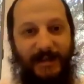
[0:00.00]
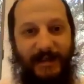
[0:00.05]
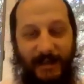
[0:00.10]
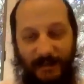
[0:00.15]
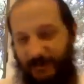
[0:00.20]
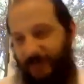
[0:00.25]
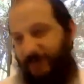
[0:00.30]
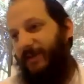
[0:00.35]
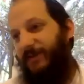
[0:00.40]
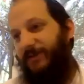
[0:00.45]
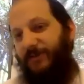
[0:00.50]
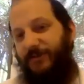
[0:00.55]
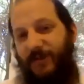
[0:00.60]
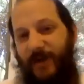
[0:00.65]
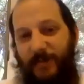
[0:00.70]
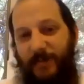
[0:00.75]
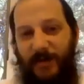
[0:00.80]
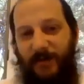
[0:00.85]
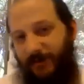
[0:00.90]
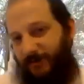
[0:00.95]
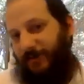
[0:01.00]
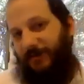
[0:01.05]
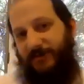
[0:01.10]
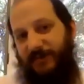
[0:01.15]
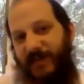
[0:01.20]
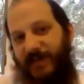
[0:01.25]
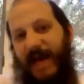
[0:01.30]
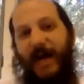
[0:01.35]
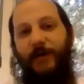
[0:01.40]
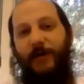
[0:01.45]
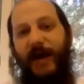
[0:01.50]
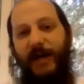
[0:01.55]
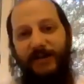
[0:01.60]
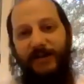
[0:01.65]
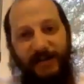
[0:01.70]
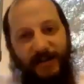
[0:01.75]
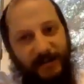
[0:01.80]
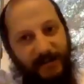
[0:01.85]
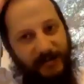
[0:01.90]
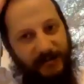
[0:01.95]
And she said to Rabbi Yossi, you see how I
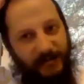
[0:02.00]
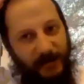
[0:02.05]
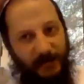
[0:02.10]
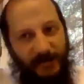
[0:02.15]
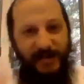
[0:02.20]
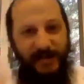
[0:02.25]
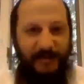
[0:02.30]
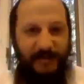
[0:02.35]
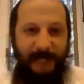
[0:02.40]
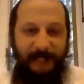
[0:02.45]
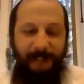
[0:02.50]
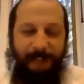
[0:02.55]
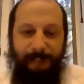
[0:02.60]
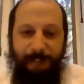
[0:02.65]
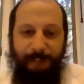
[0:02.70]
did it? It's so easy.